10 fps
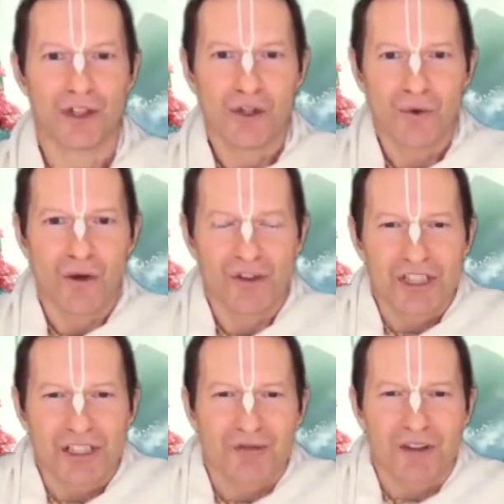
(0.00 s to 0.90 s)
who were
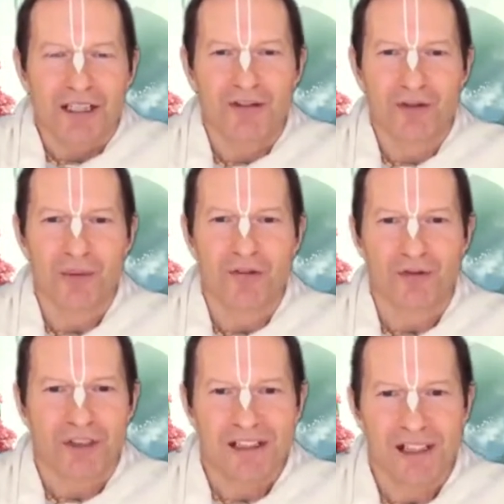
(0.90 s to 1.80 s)
shivering from the
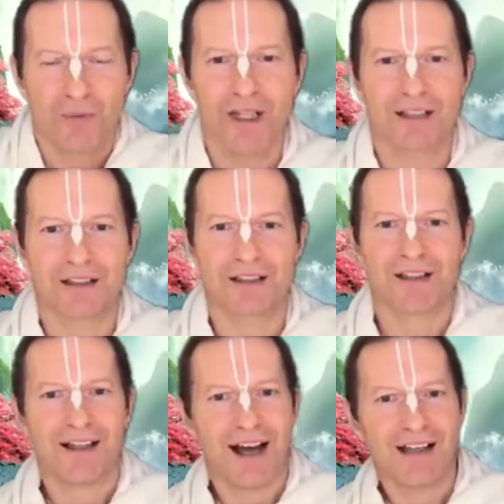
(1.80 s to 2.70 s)
freezing wind,
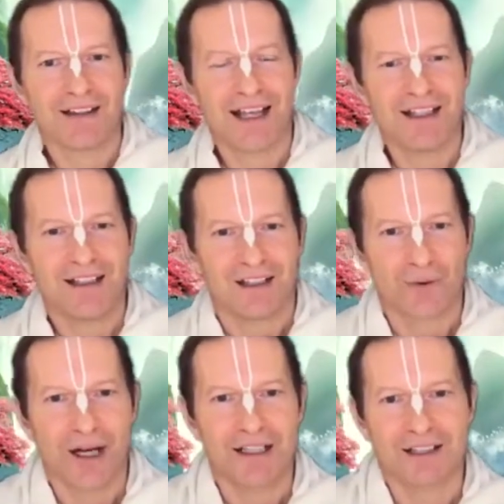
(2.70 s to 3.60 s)
and they
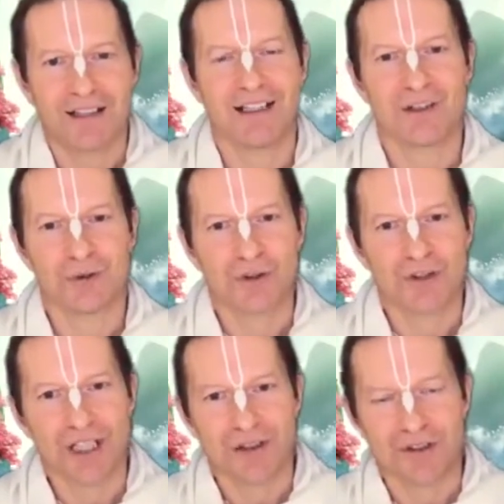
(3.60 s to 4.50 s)
went and they took
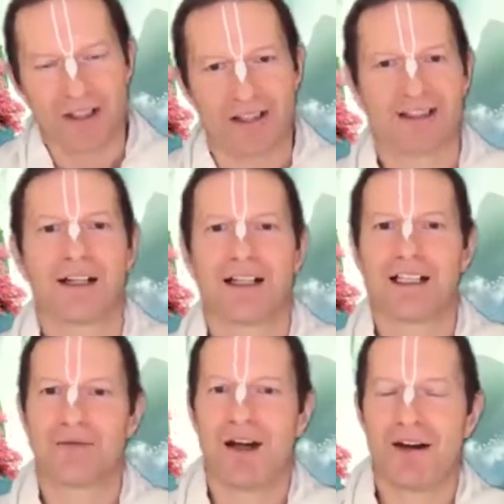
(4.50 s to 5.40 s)
shelter
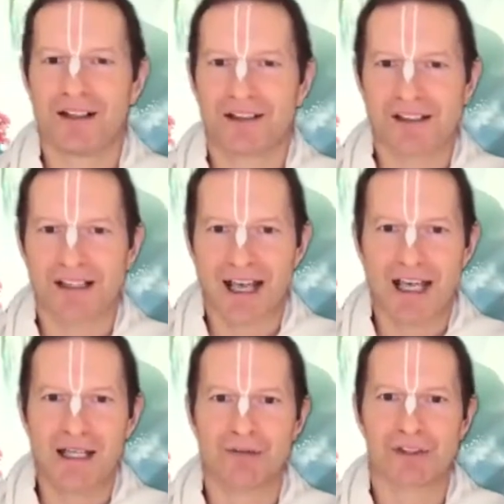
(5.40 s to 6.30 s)
in various
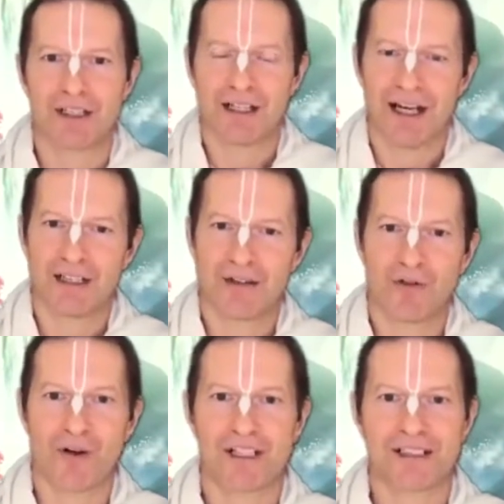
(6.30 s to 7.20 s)
caves and
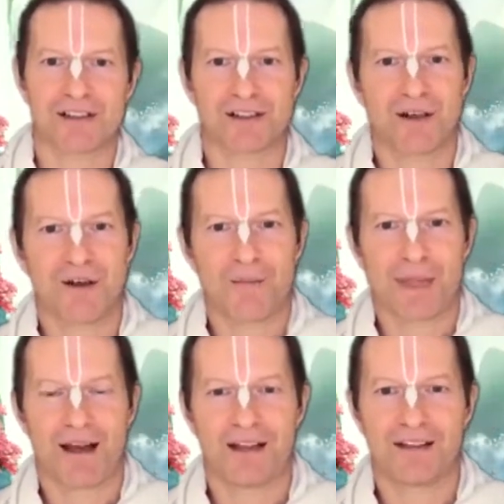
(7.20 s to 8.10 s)
forests
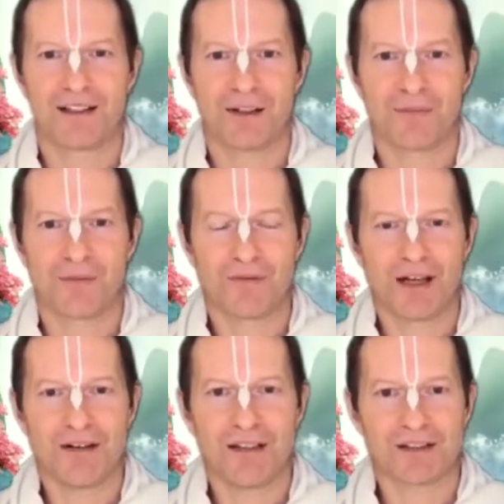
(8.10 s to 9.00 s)
and
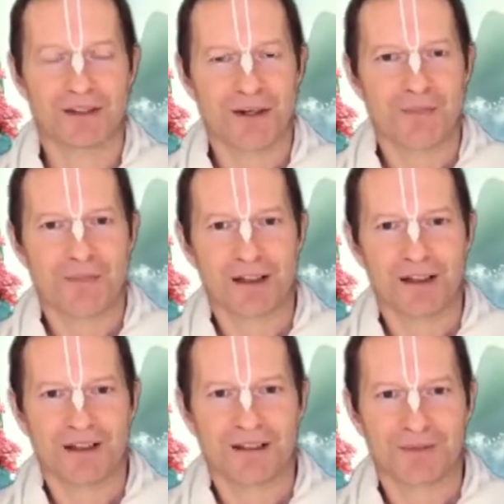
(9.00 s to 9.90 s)
various
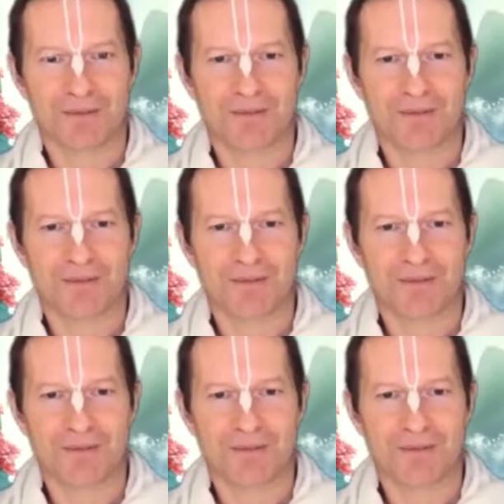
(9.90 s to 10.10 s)
the